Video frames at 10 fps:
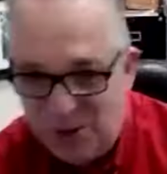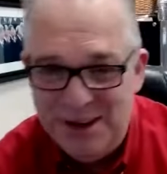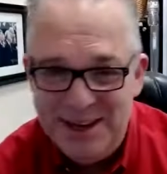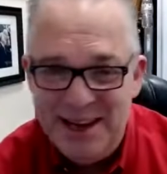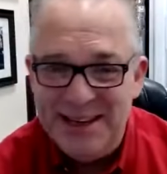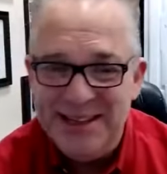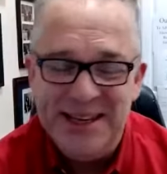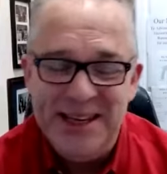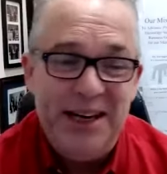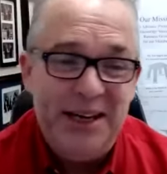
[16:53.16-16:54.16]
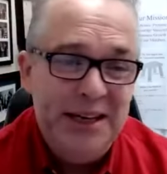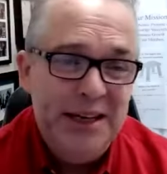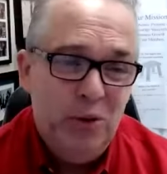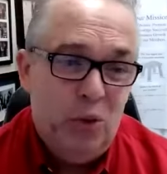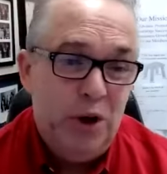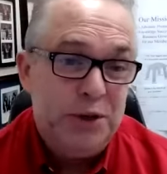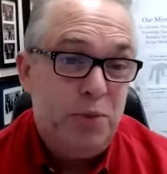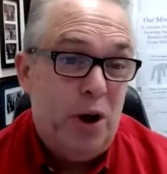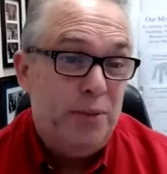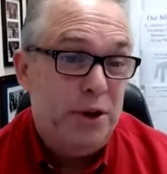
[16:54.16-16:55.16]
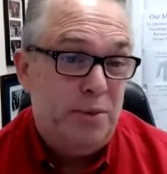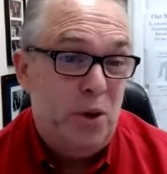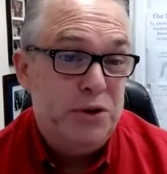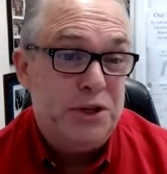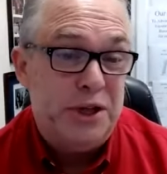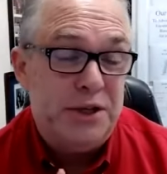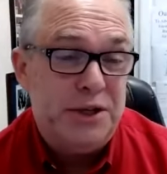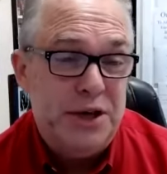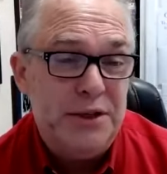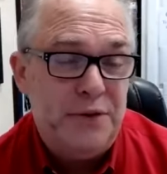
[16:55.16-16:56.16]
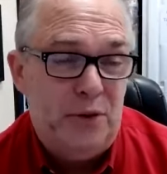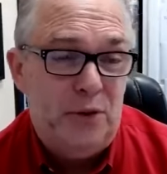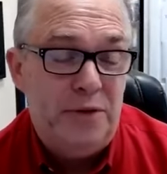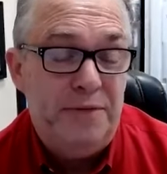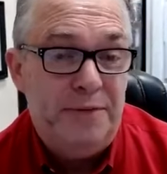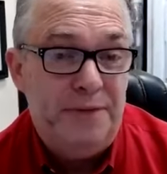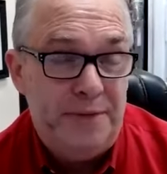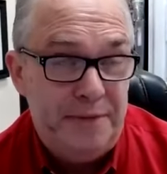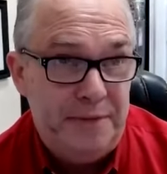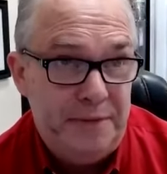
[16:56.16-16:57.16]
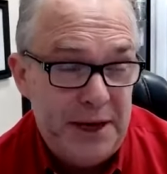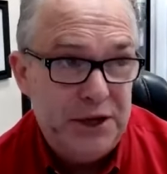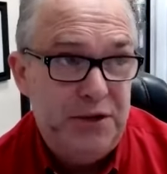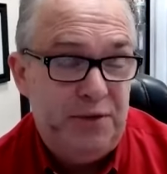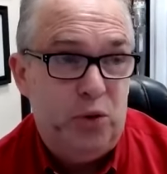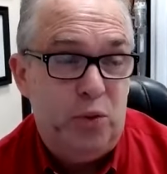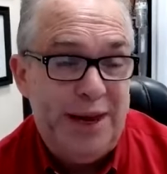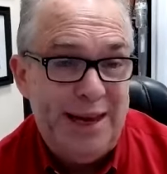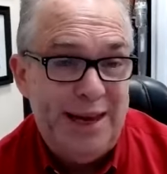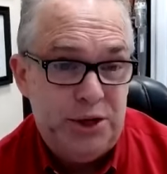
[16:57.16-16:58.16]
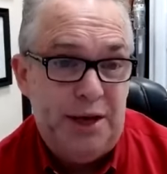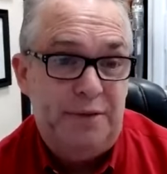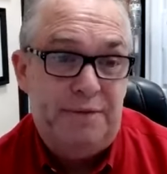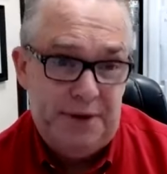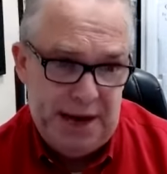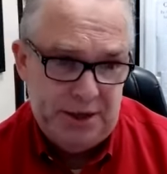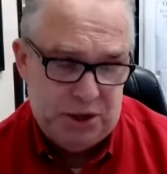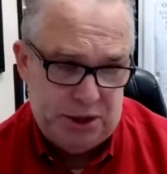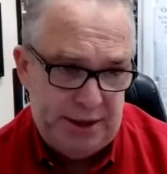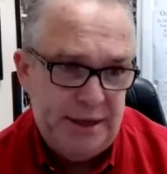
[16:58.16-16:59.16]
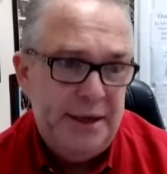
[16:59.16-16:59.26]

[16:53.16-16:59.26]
2019 was probably the most successful festival we had done financially.